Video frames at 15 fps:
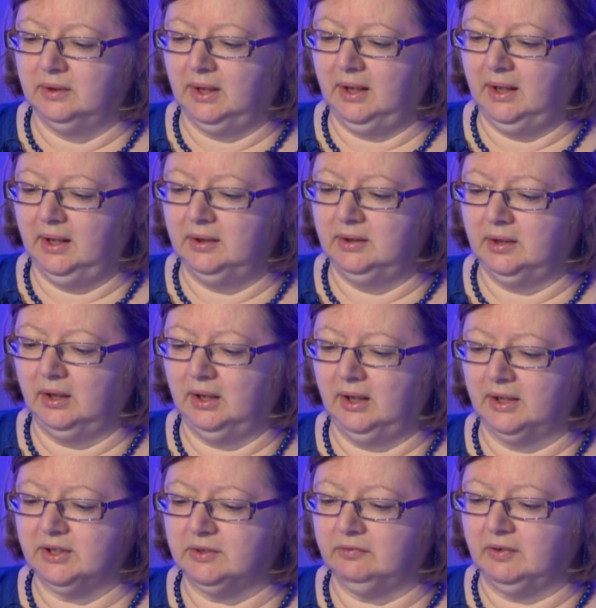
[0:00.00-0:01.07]
And I
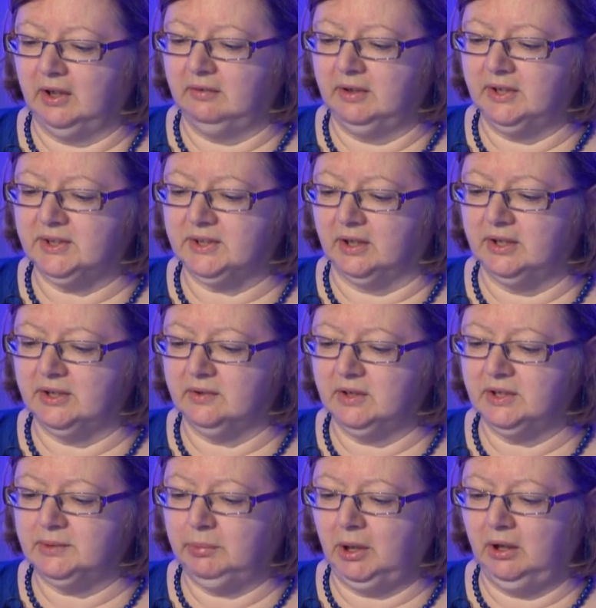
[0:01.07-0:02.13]
like to vary the size of
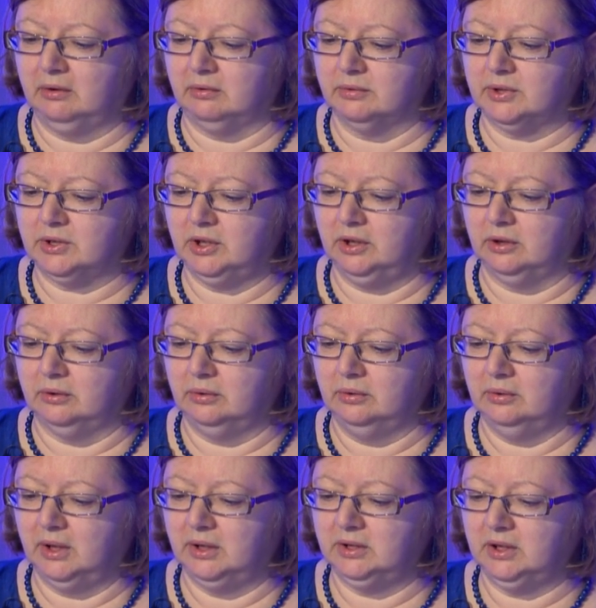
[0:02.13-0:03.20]
the spirals too.
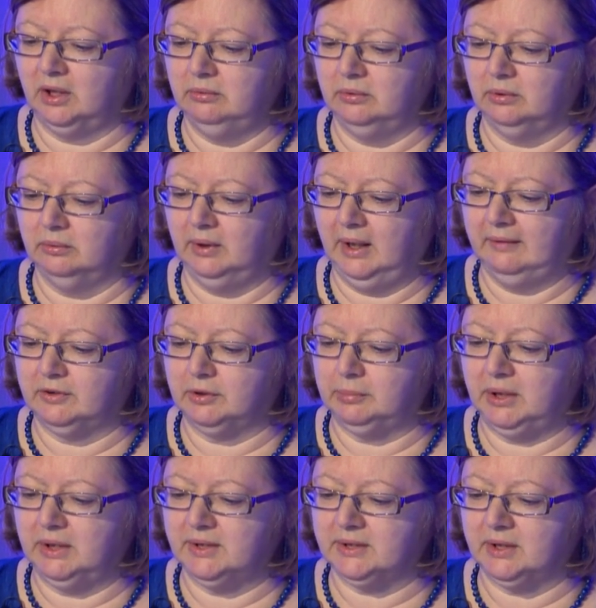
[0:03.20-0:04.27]
They don't all have to
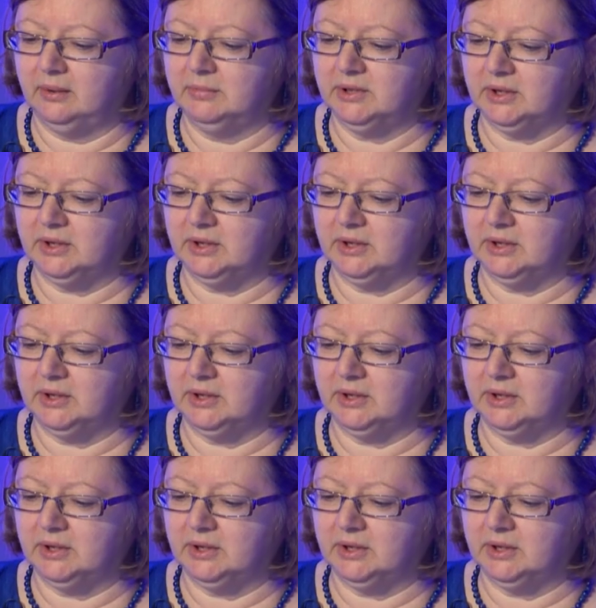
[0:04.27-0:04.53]
be the same